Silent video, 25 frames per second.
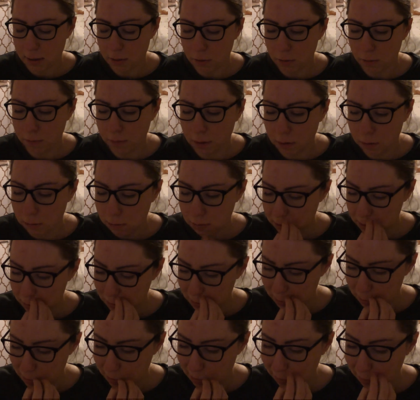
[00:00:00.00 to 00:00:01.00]
over the
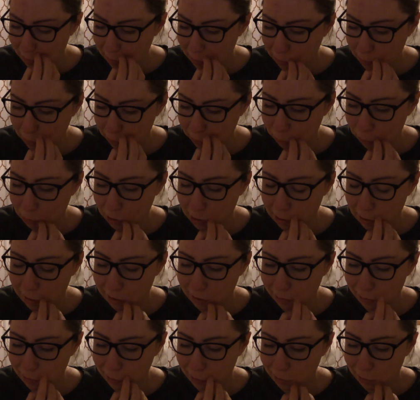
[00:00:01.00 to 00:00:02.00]
Christmas period was a really
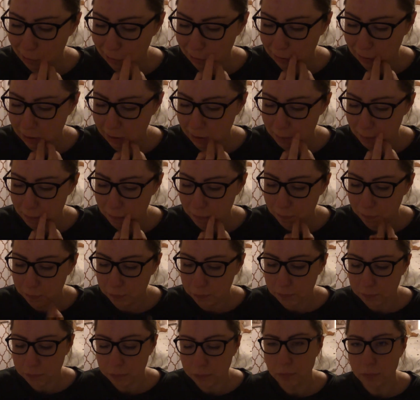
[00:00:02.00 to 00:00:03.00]
difficult time
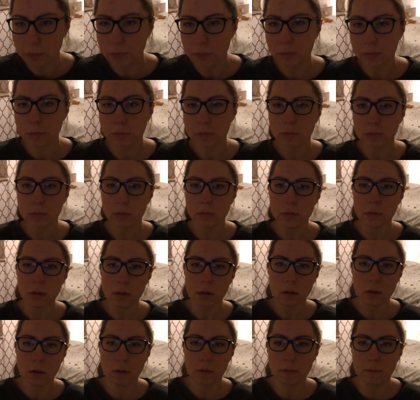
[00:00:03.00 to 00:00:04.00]

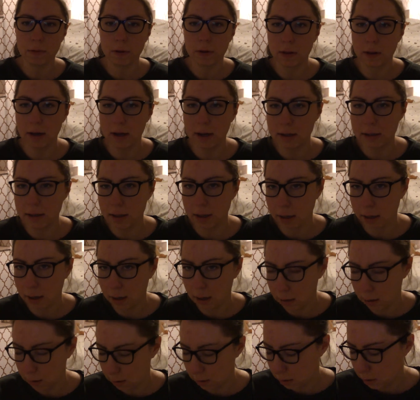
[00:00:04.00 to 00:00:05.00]
for the anxiety and the